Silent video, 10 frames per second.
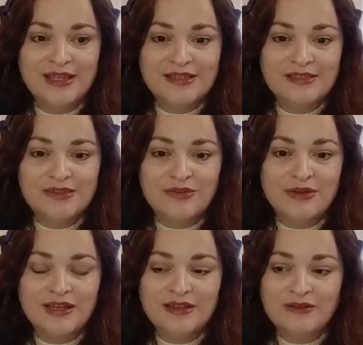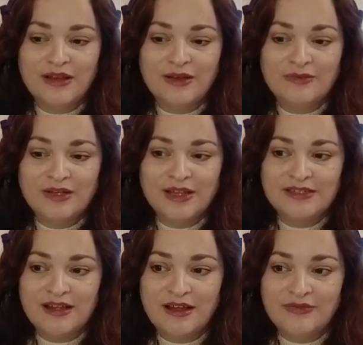So when I would like
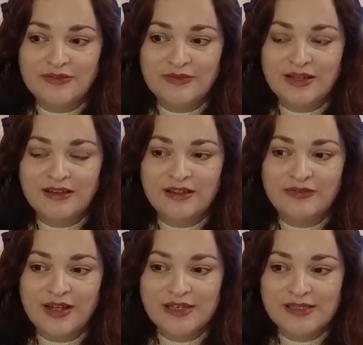to offer, if I